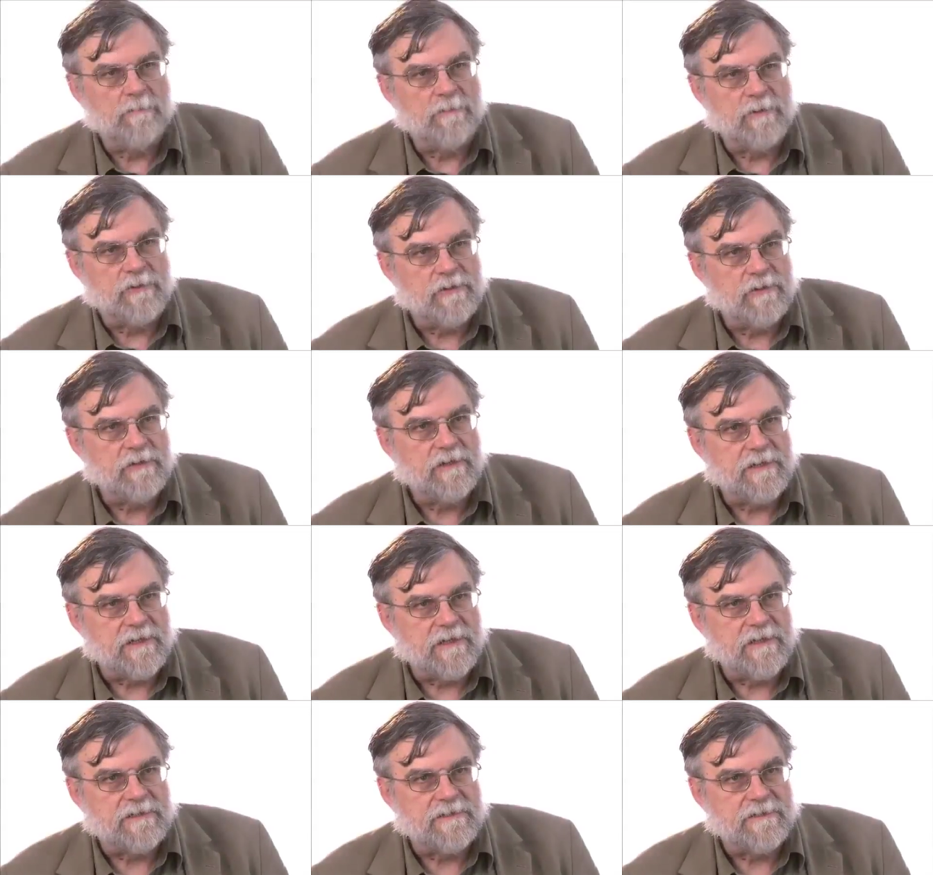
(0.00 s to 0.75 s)

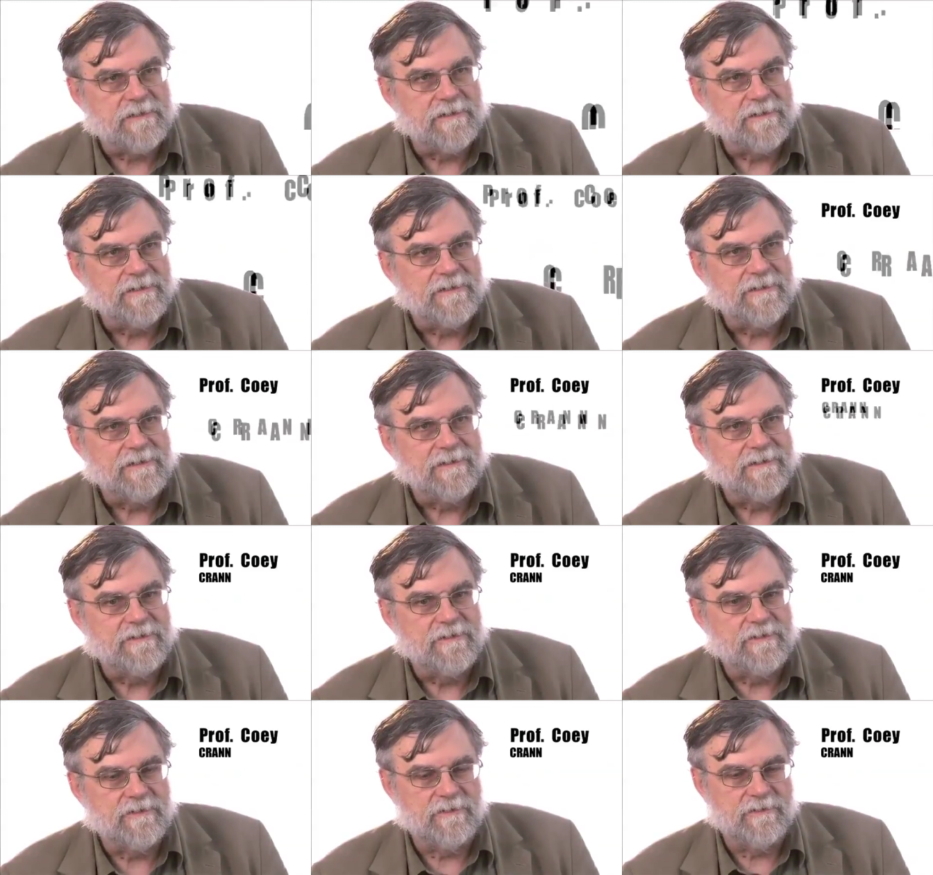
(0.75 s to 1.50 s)
opportunities
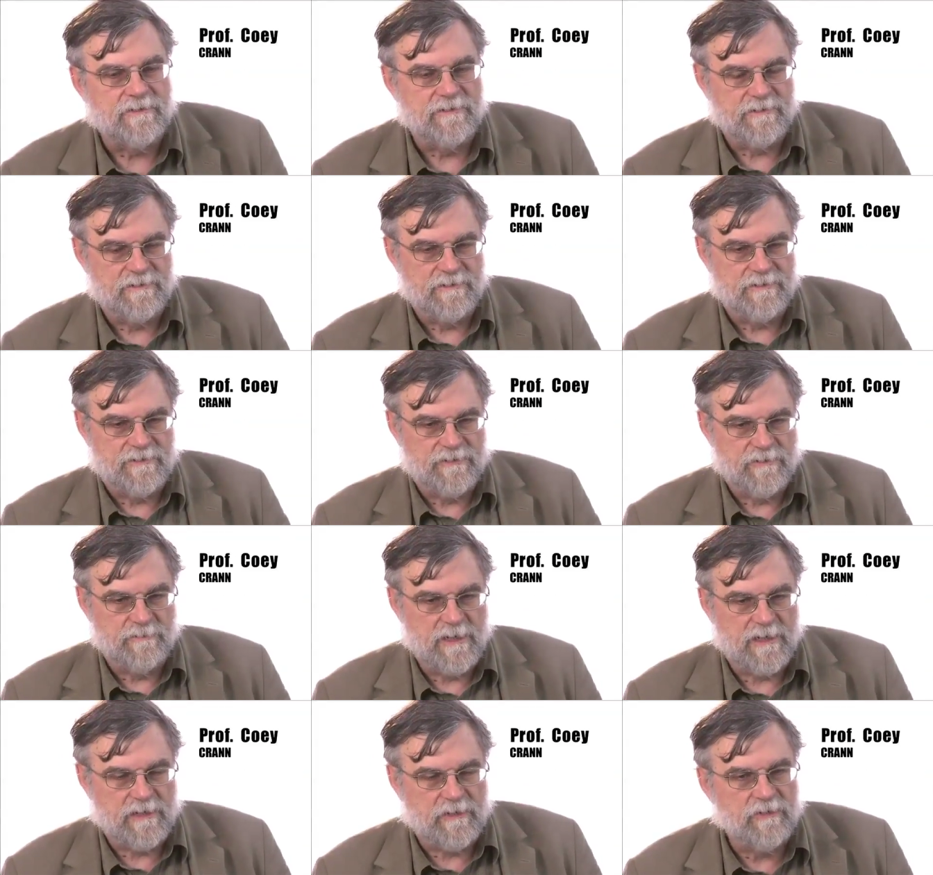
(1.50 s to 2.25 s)
to,
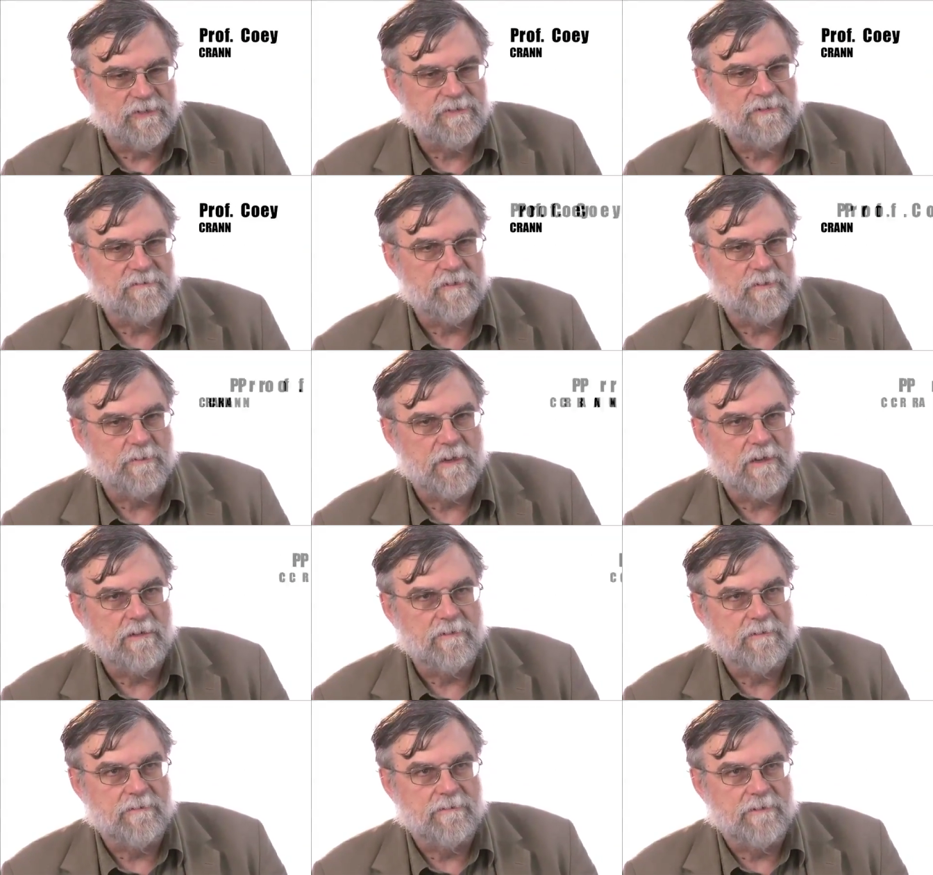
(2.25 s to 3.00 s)
to make use of the
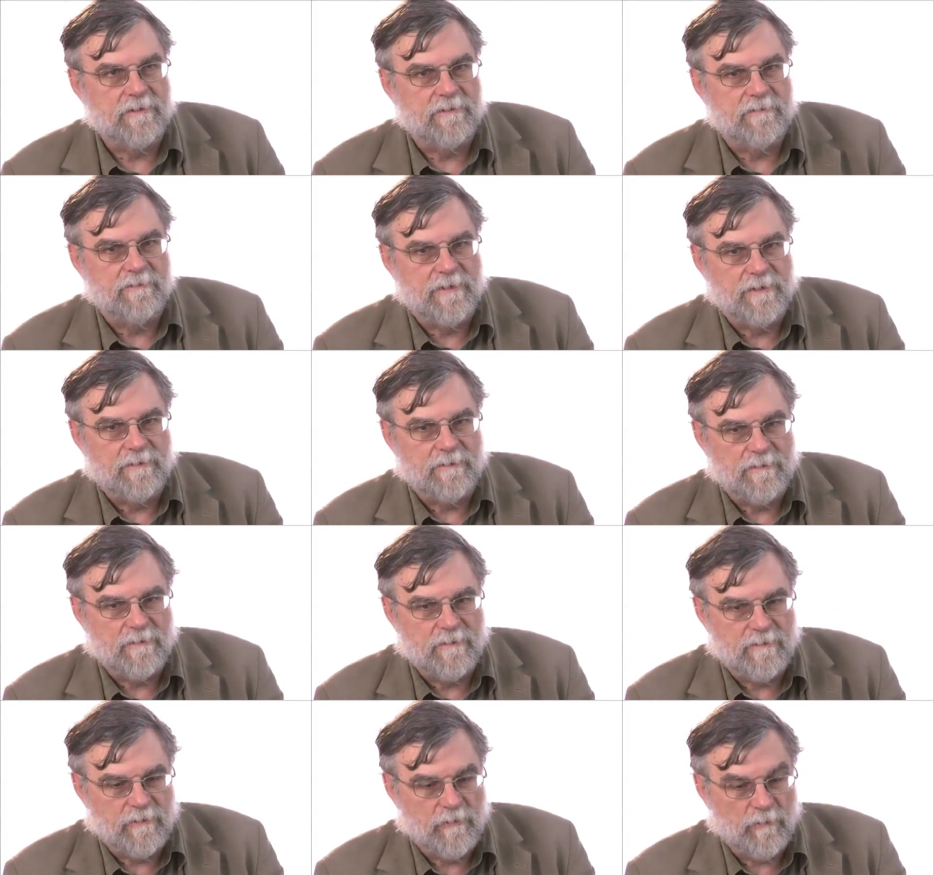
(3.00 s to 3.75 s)
way that
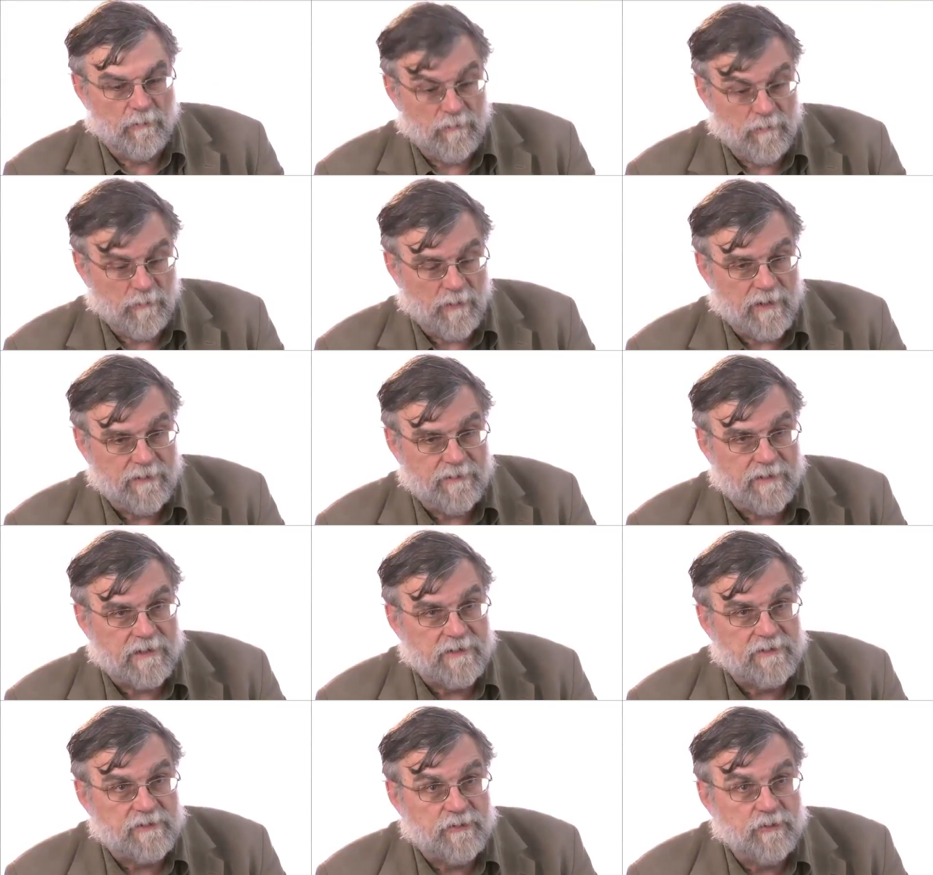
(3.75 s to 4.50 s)
the, the way
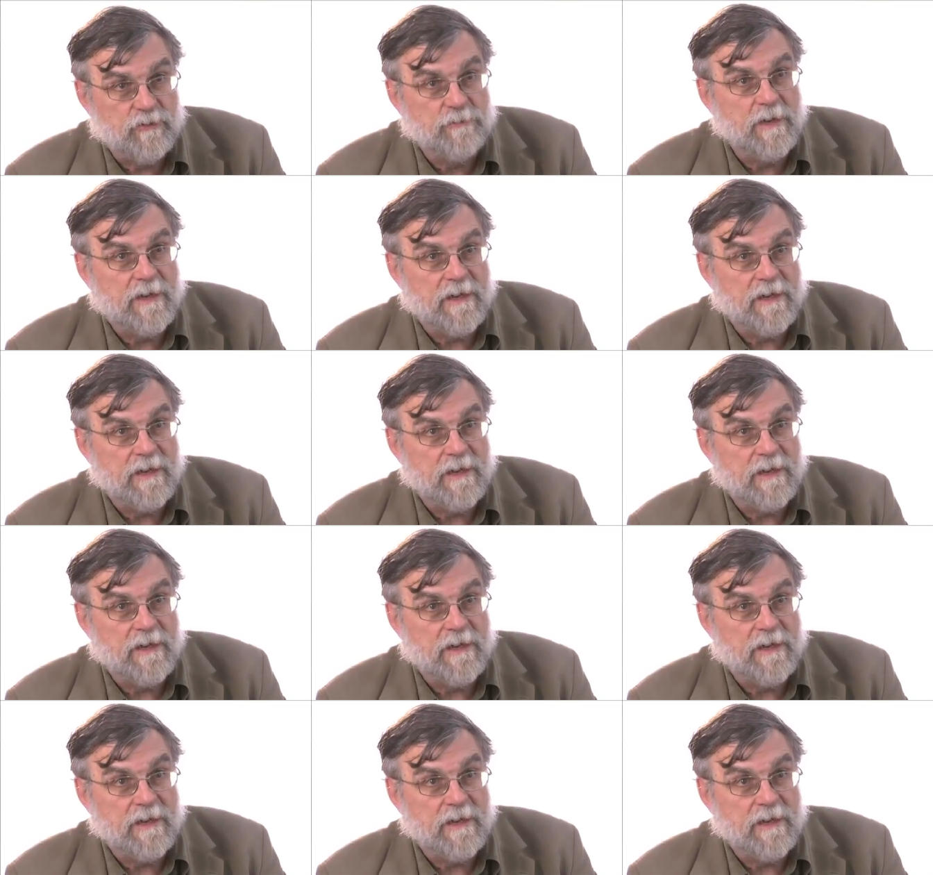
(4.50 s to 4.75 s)
things do